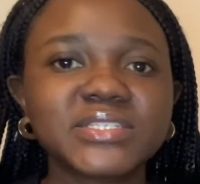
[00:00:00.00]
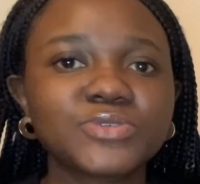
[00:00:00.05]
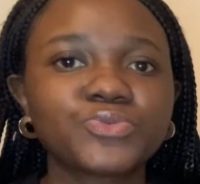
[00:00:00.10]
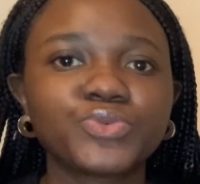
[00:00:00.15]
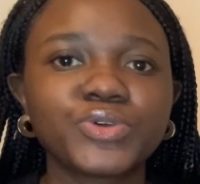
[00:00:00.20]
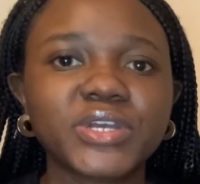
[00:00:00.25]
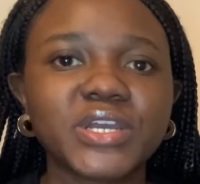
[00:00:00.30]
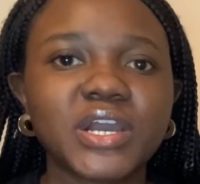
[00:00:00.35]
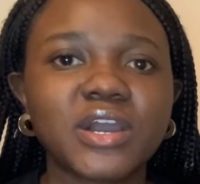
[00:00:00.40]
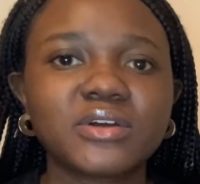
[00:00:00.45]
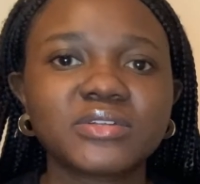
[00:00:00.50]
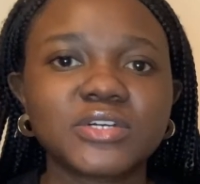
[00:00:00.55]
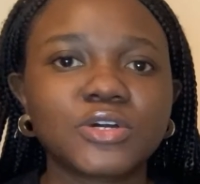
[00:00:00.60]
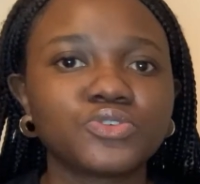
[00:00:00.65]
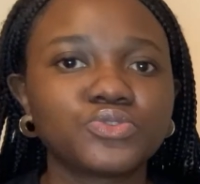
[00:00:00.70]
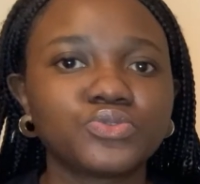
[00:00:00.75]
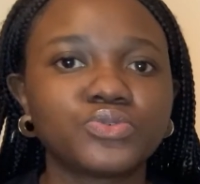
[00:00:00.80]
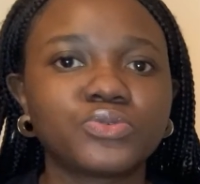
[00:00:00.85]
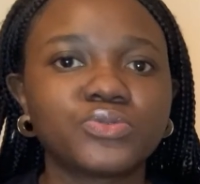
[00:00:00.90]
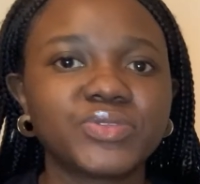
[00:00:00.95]
work out, I'll
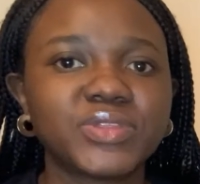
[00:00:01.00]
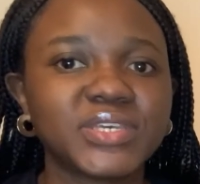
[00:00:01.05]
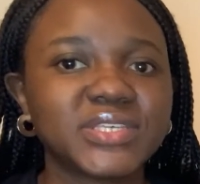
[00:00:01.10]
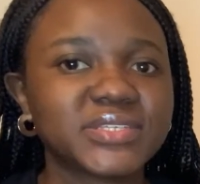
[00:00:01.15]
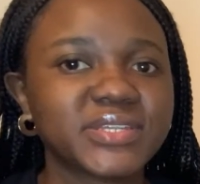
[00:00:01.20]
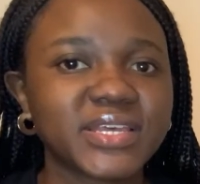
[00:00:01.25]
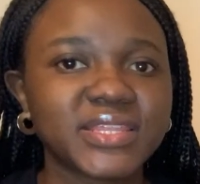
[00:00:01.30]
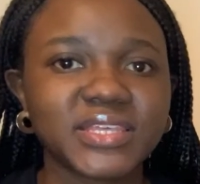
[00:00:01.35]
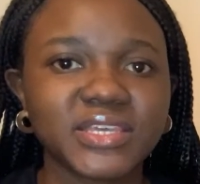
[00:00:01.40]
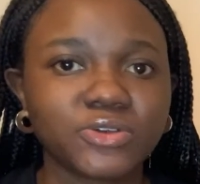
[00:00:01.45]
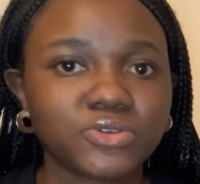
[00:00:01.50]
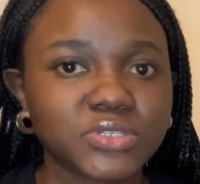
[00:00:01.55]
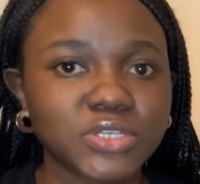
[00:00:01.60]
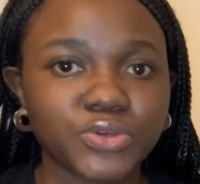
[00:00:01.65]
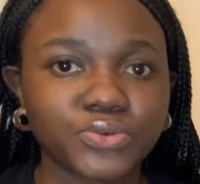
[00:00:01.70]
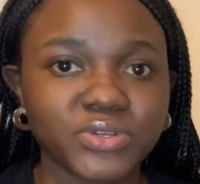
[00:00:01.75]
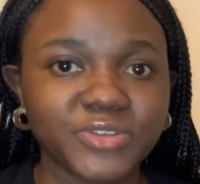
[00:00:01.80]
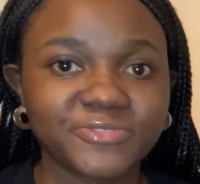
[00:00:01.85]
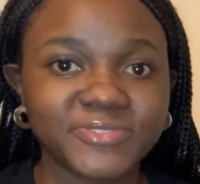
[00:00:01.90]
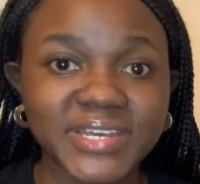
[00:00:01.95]
know there's nothing else I
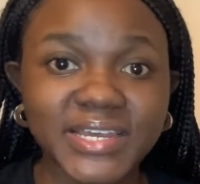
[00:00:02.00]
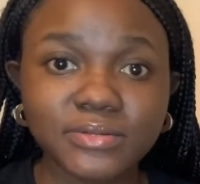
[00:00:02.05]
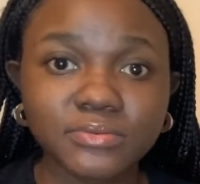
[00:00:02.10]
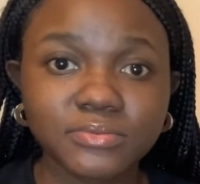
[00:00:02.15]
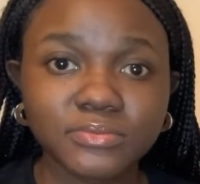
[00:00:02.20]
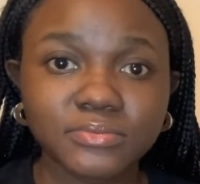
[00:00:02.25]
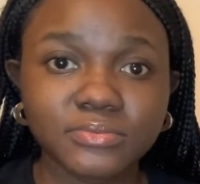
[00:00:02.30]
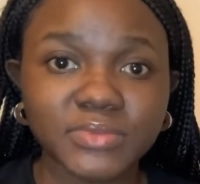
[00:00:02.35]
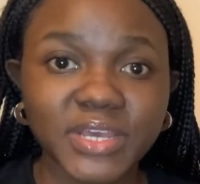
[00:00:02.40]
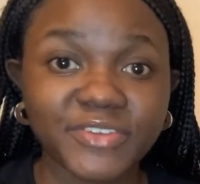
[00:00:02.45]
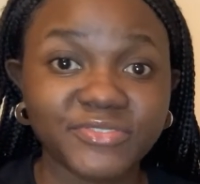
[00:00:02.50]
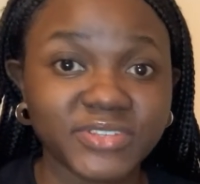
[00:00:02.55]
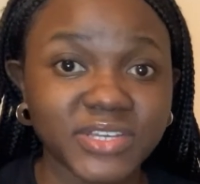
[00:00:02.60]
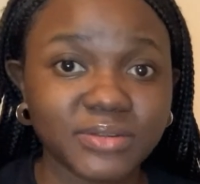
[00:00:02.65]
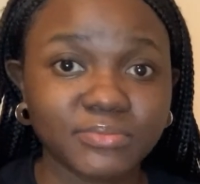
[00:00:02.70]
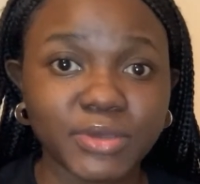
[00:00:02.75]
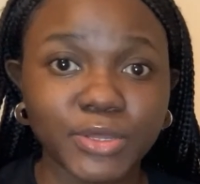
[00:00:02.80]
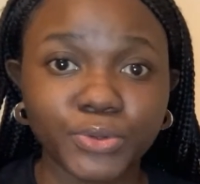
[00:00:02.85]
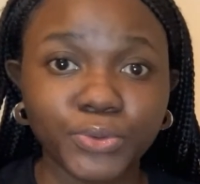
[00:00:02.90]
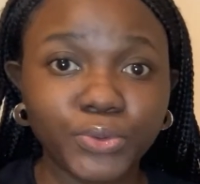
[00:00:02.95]
could have done. I've
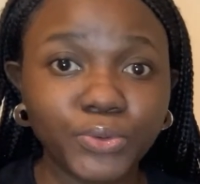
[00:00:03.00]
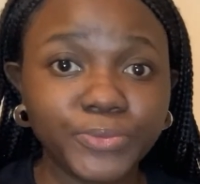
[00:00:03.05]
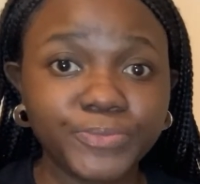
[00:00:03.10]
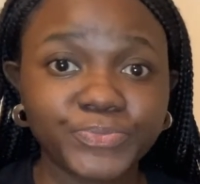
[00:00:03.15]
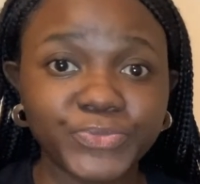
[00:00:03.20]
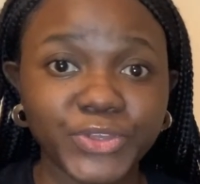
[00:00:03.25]
done my all,